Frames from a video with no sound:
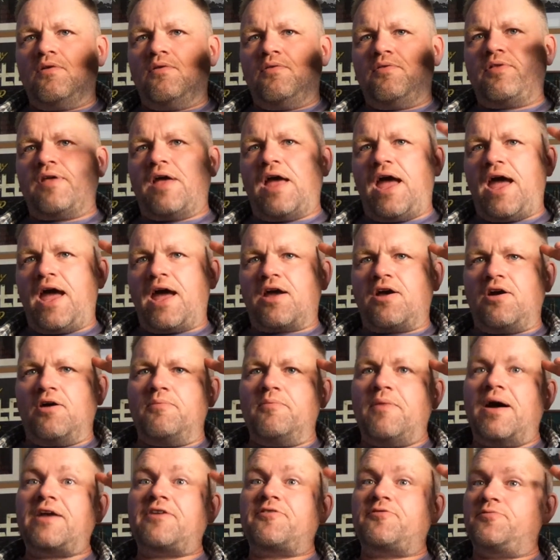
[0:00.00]
The haircut
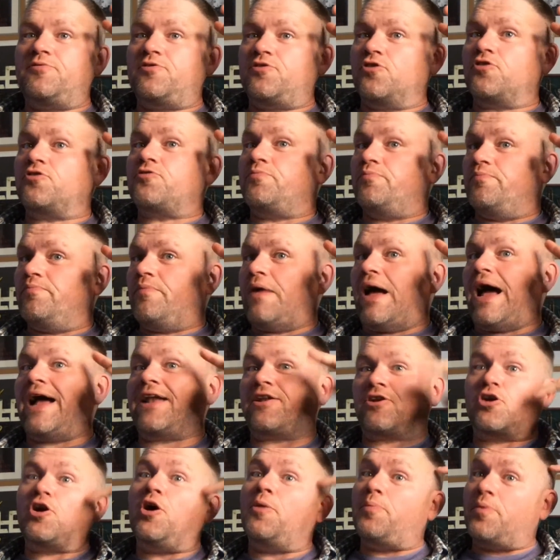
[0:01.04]
does add
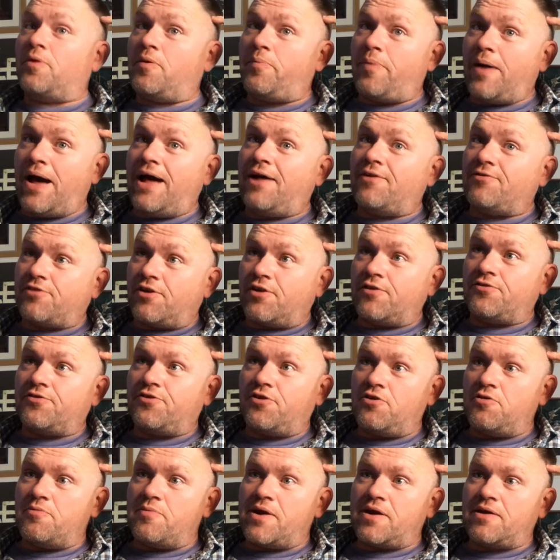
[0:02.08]
a couple of pounds on
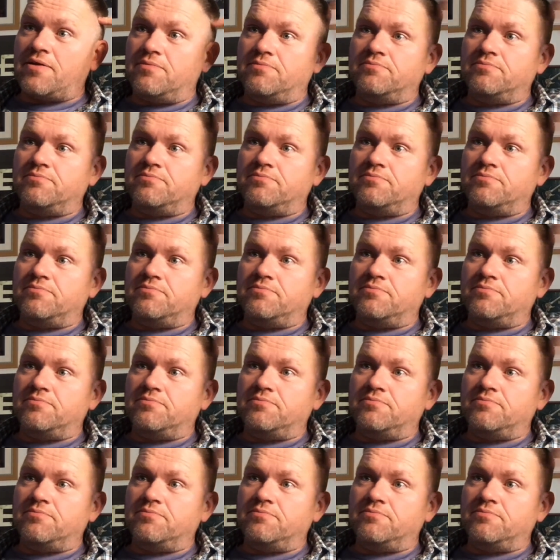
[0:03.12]
to me.